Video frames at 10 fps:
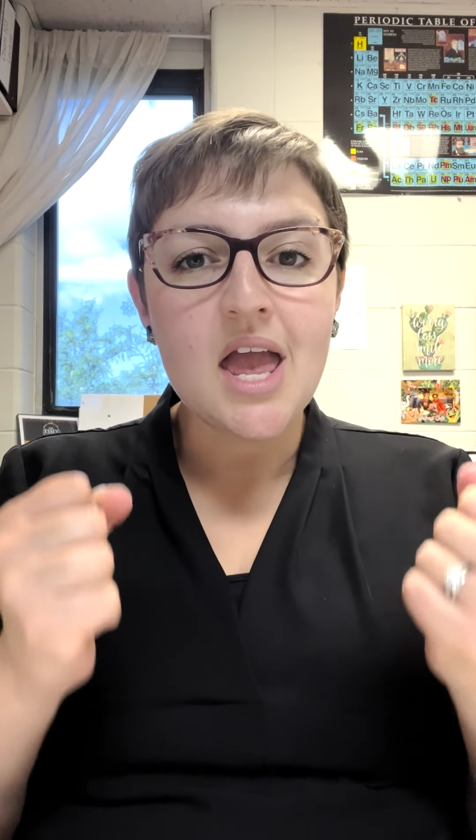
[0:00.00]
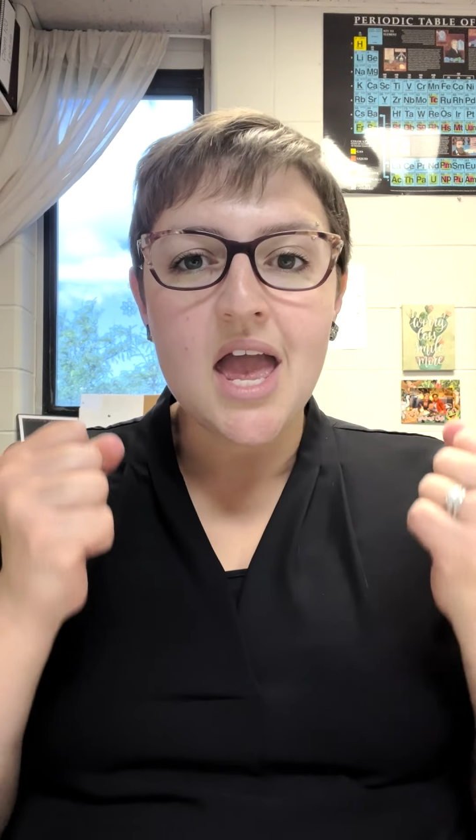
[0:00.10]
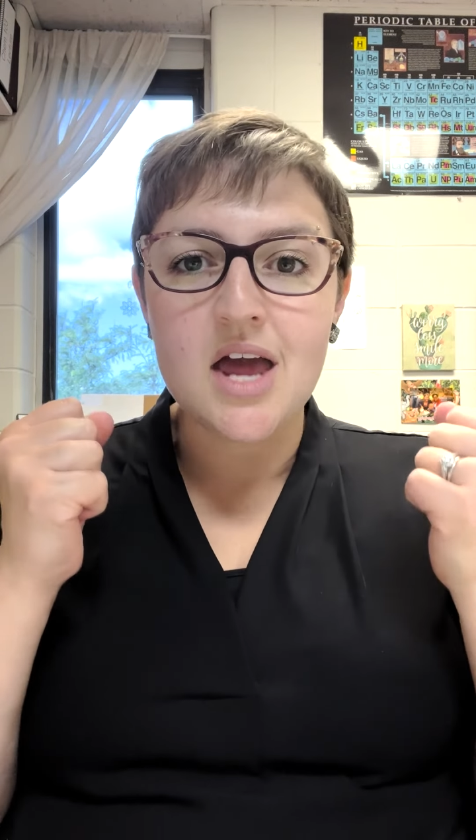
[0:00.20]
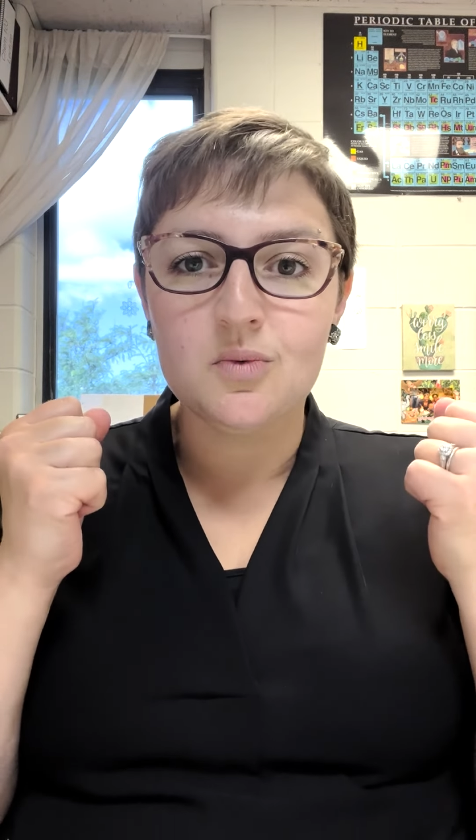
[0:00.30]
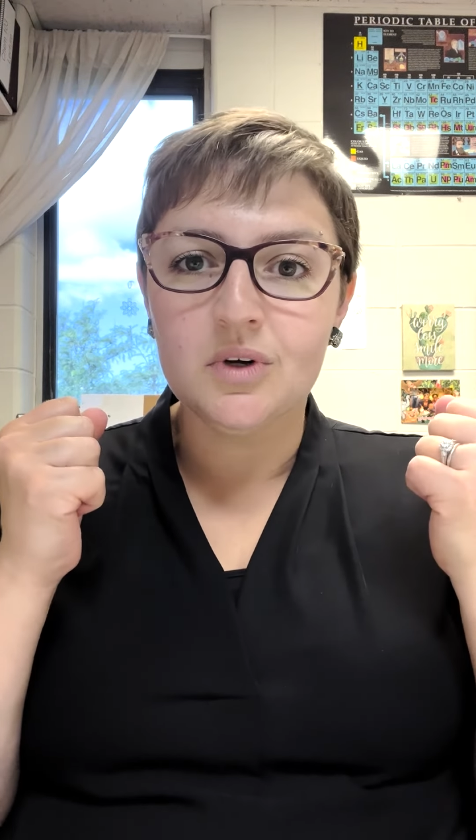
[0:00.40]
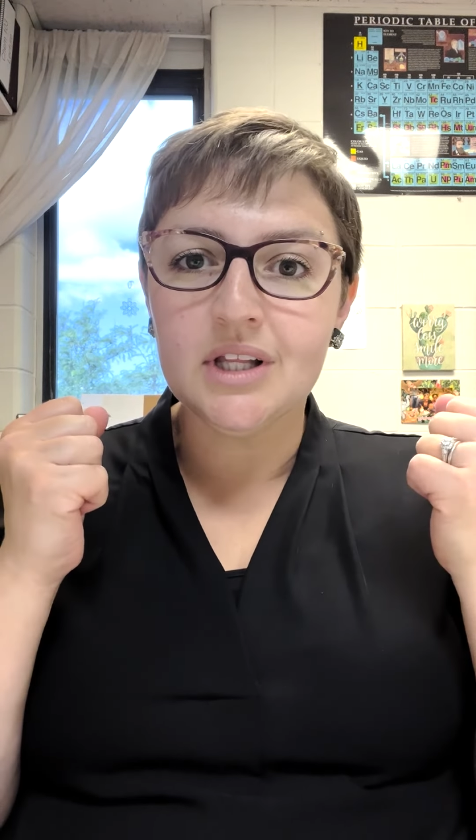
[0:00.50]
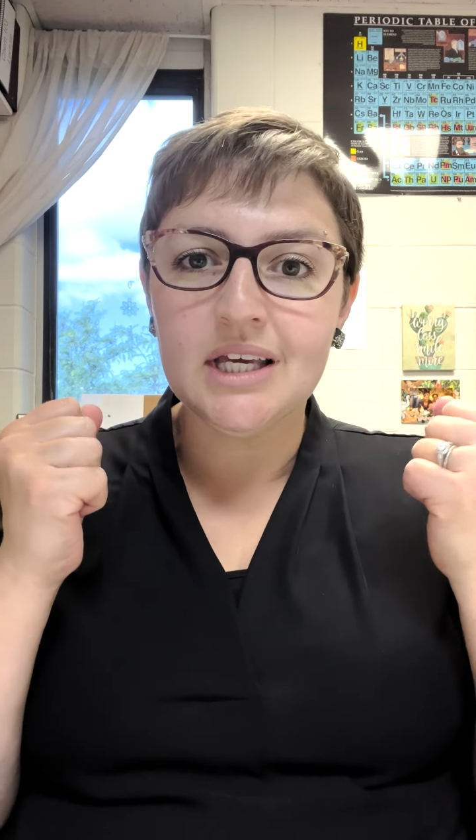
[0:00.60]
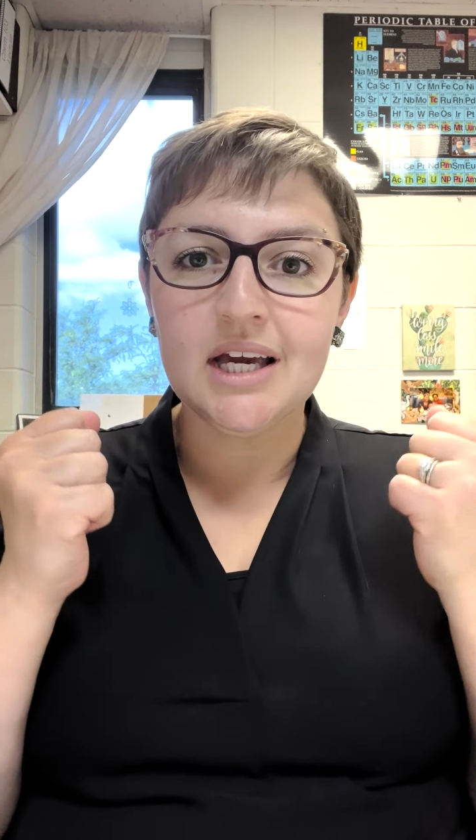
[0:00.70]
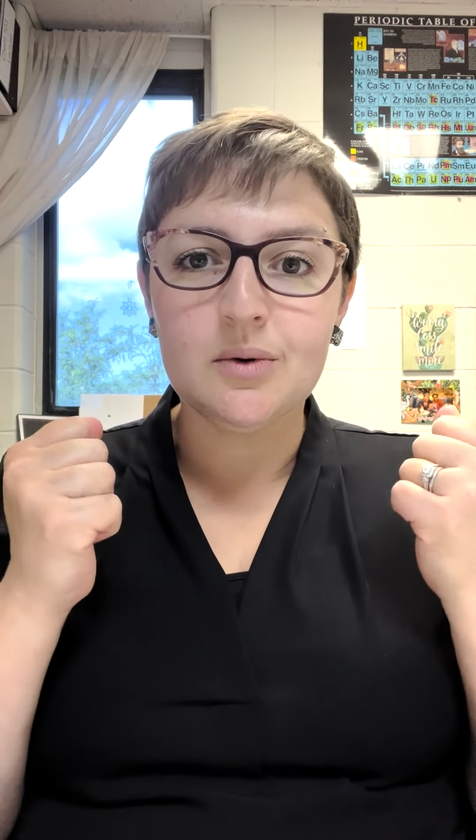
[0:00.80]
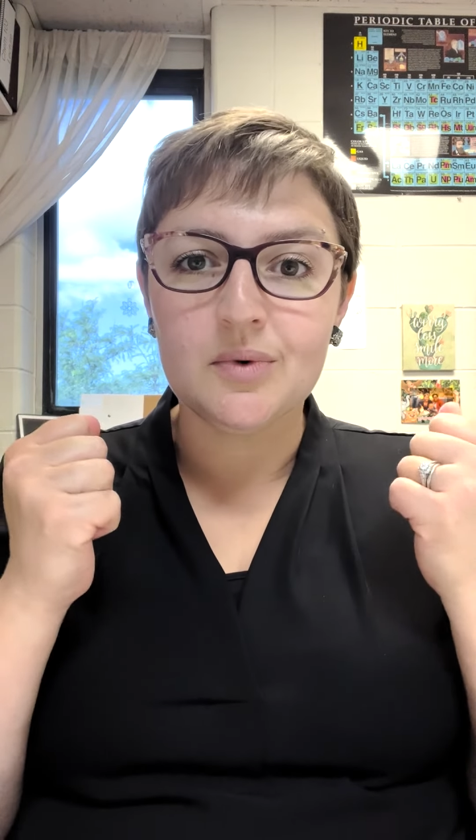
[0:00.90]
and really
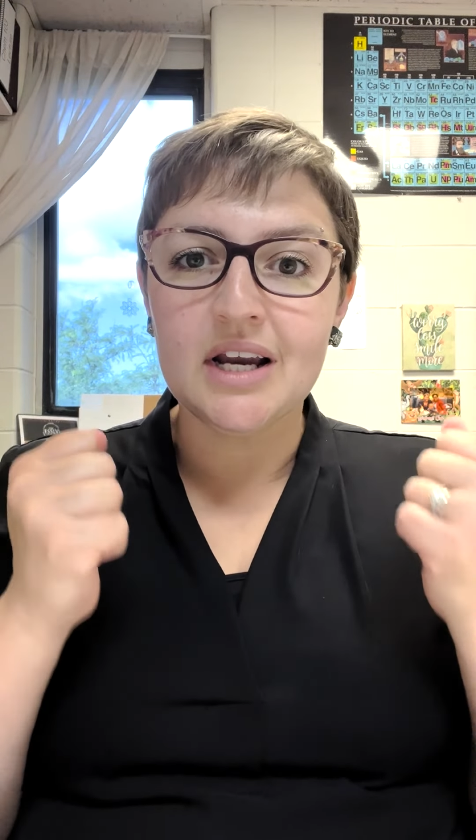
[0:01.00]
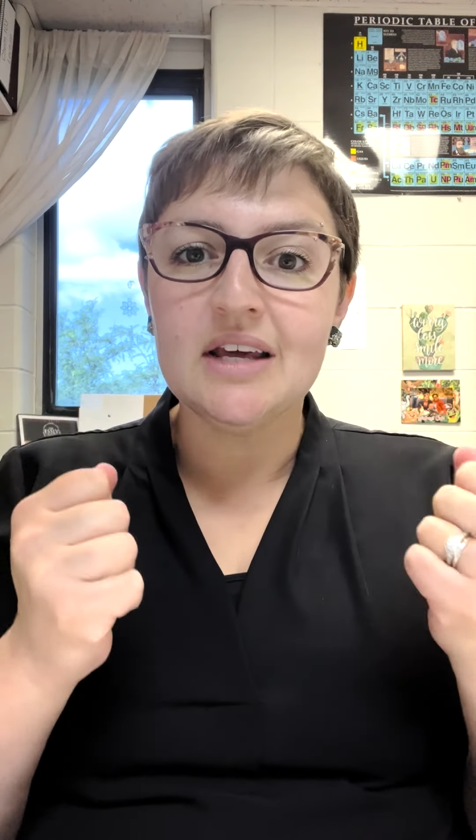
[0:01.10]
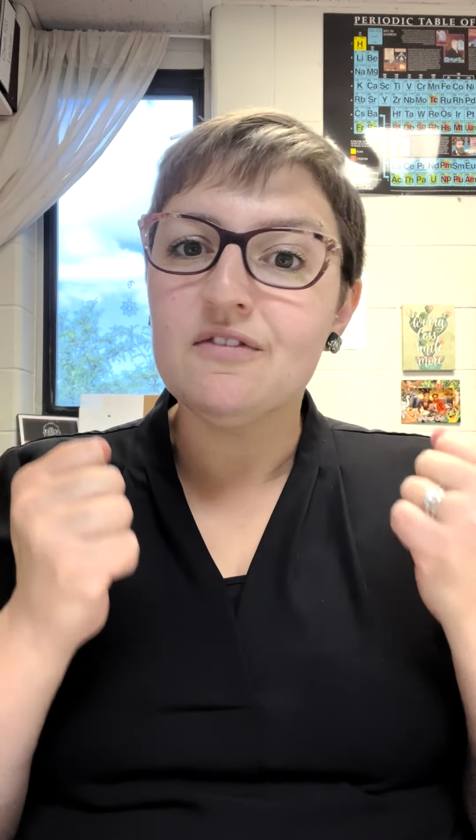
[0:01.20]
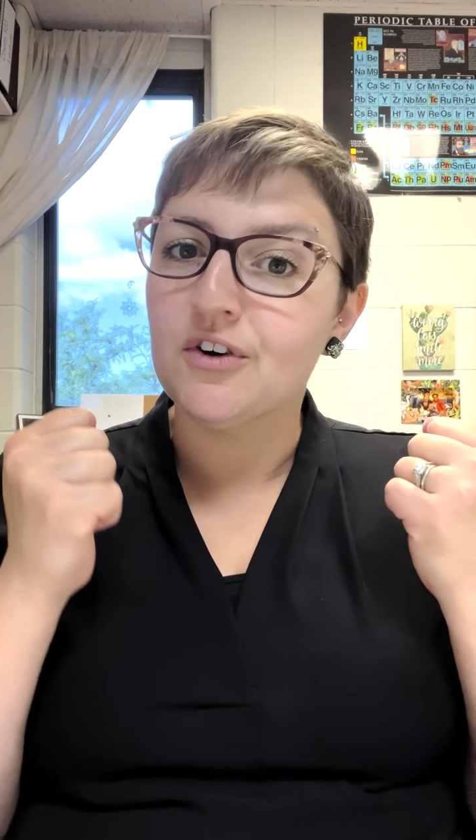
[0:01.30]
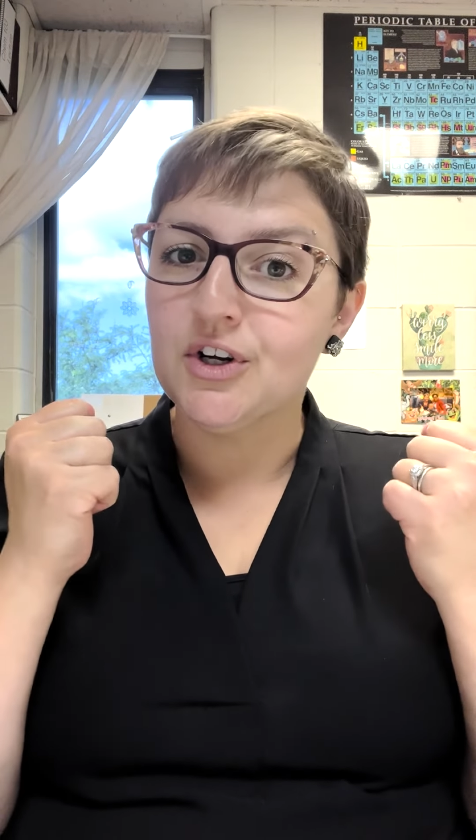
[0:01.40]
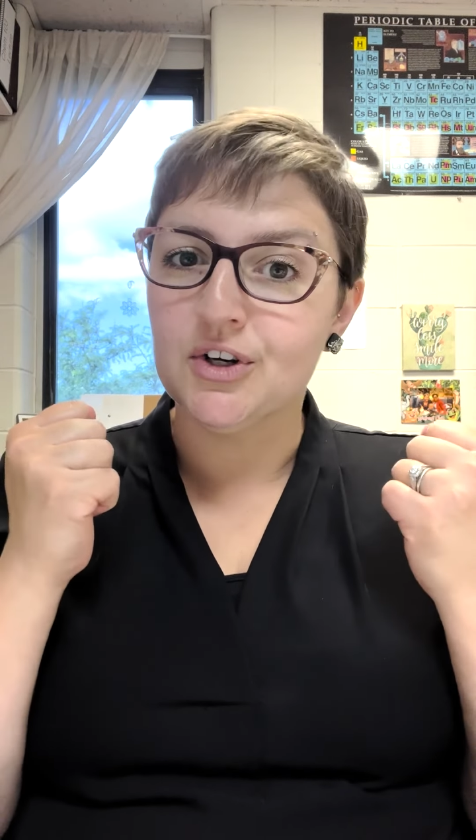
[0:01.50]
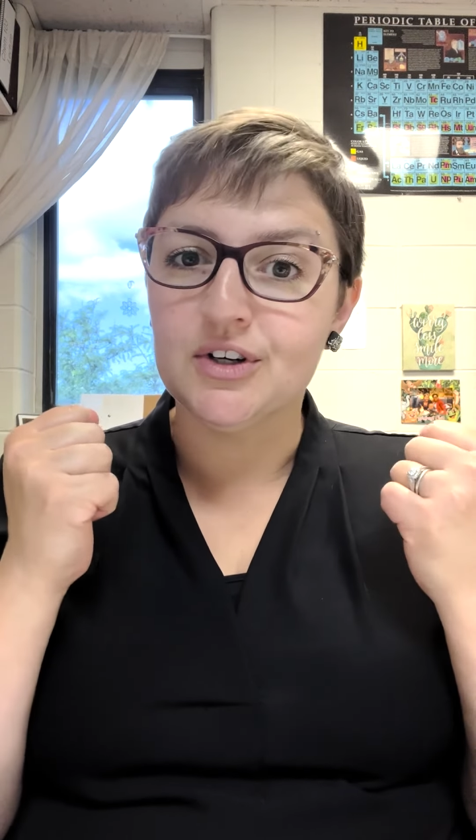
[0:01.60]
get ready for your